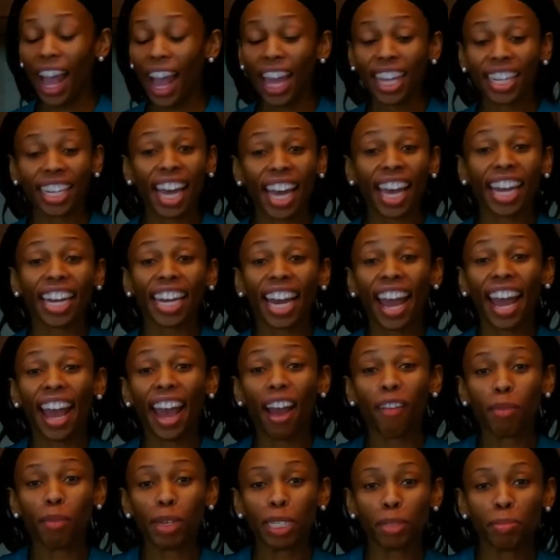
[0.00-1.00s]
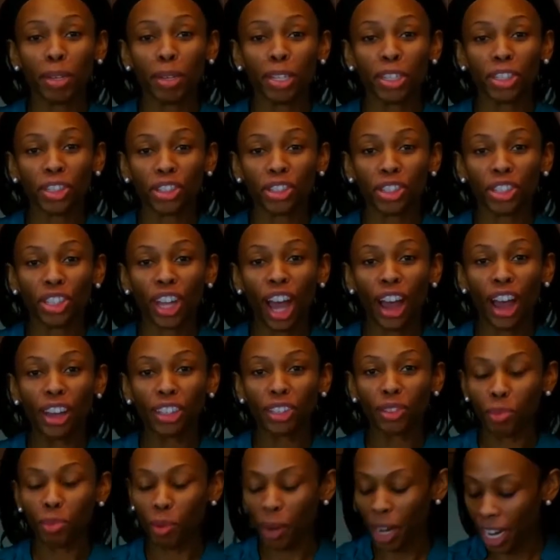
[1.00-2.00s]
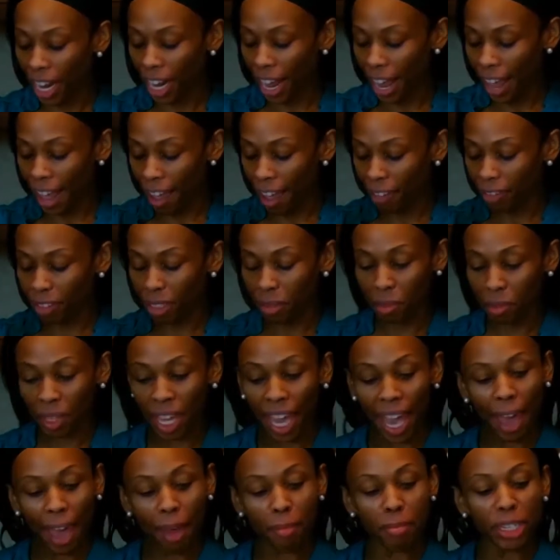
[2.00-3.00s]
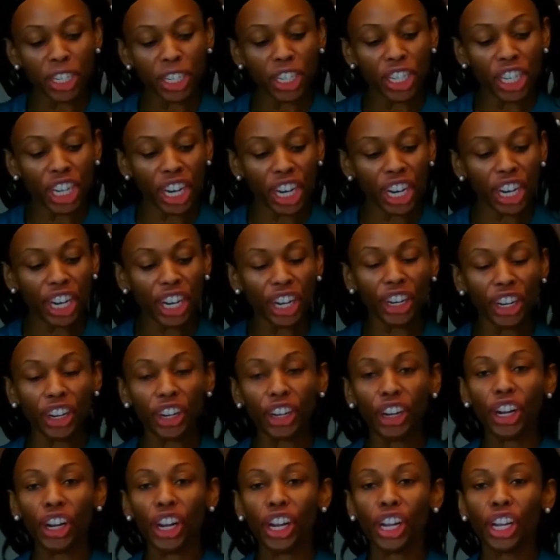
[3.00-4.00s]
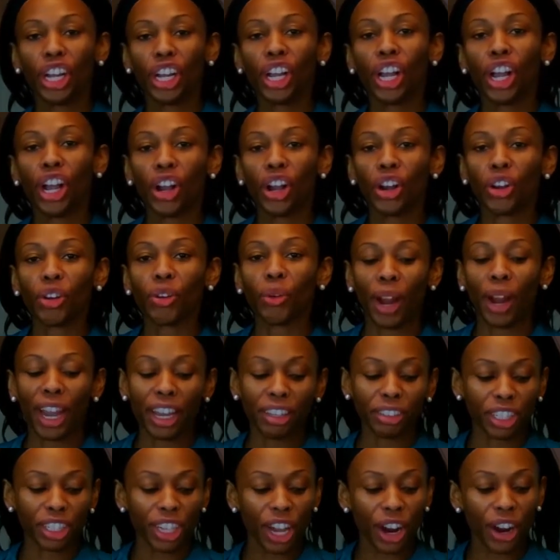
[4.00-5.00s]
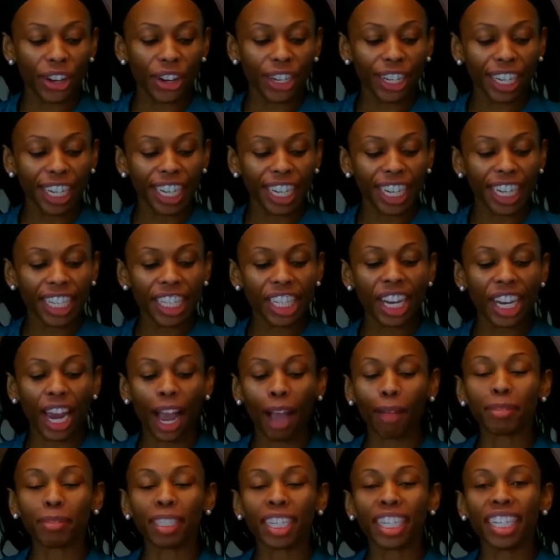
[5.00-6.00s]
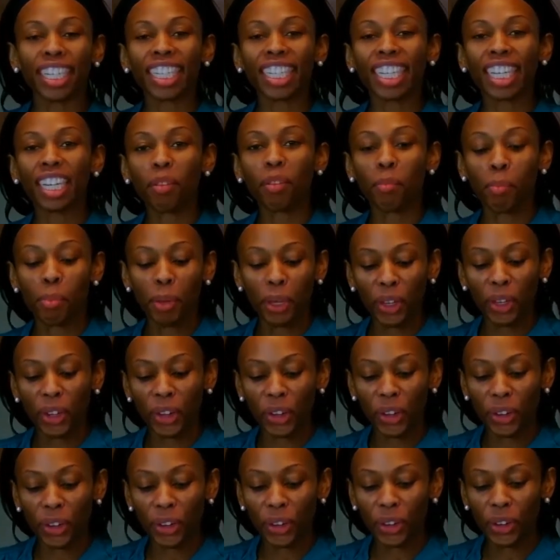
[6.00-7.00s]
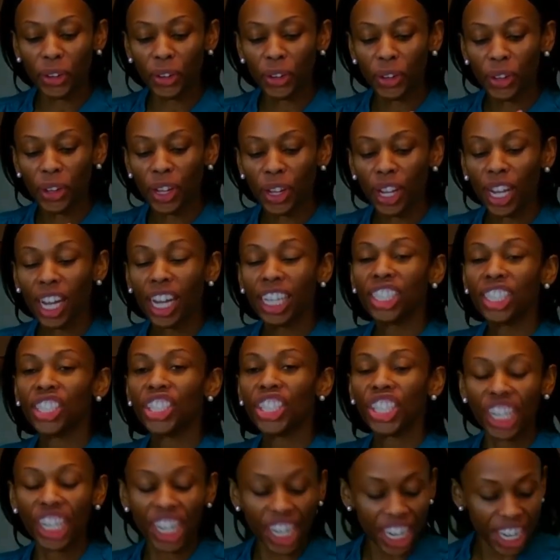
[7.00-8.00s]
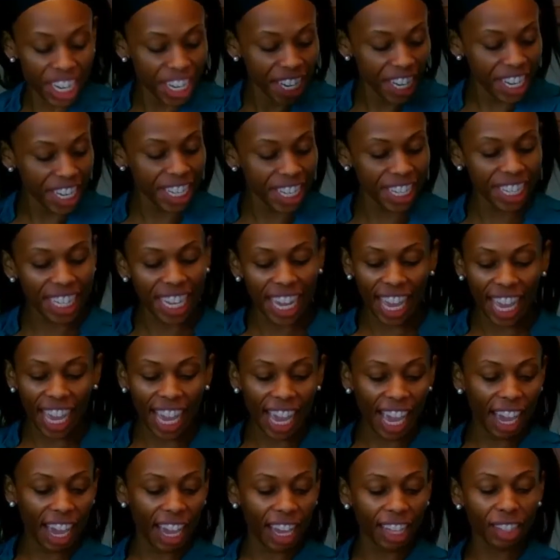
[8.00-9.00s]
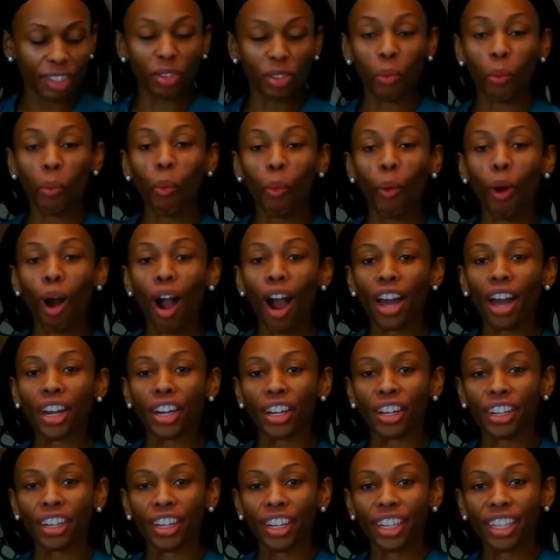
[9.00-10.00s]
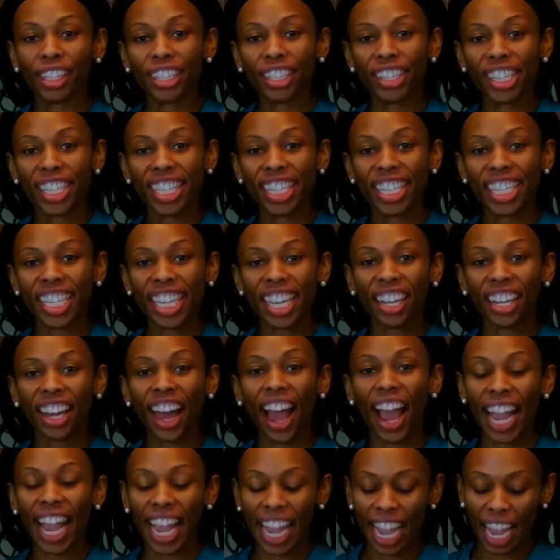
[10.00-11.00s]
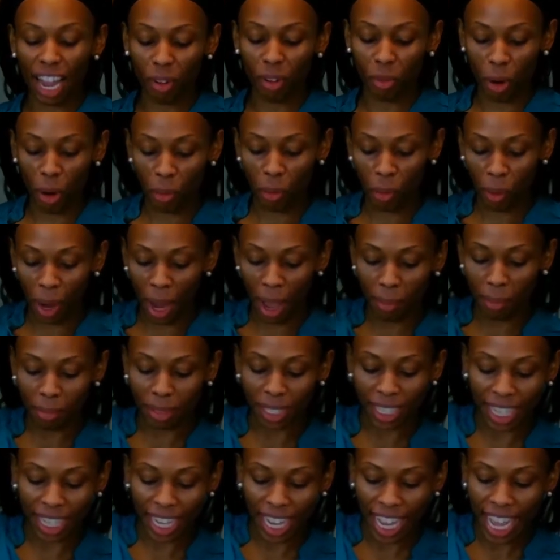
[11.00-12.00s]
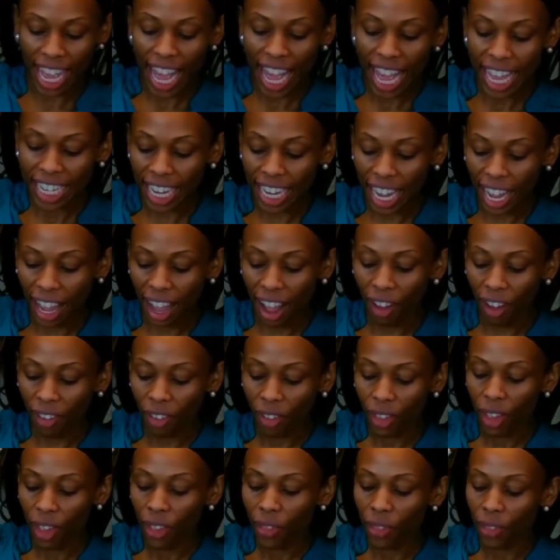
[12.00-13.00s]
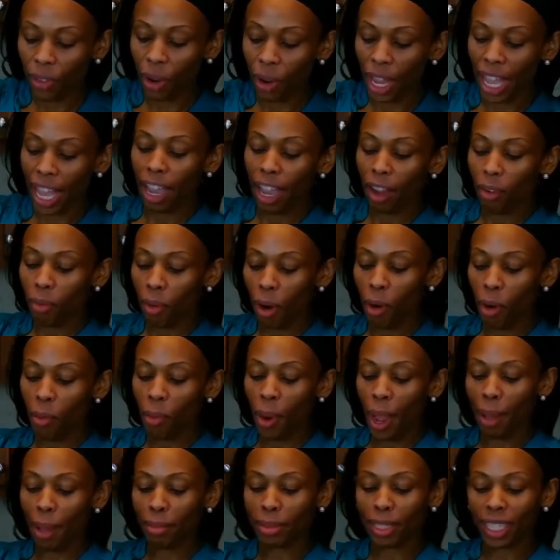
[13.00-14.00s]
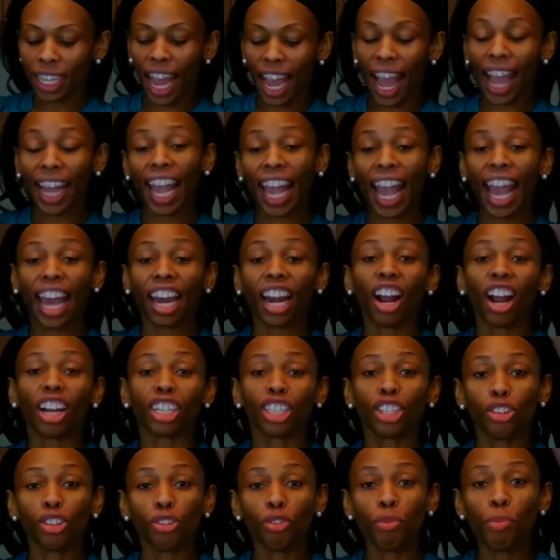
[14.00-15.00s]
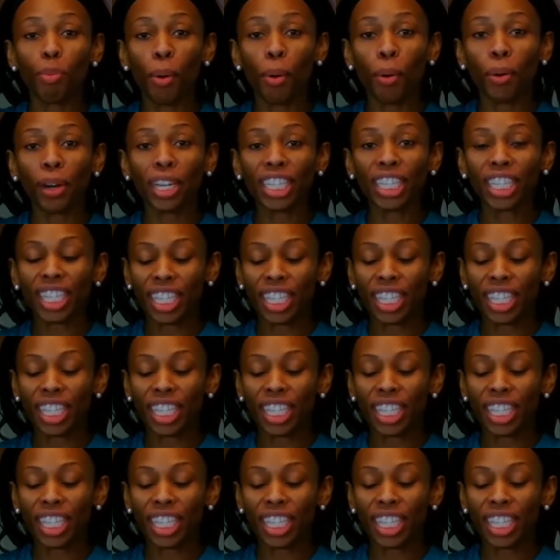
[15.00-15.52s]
Now that I have my special sauce ready, I have some cabbage here, ground turkey, chopped onion, pickle, cheese, and some water to seal our egg roll wrap. Now, the egg roll wrap that I got are 2 points.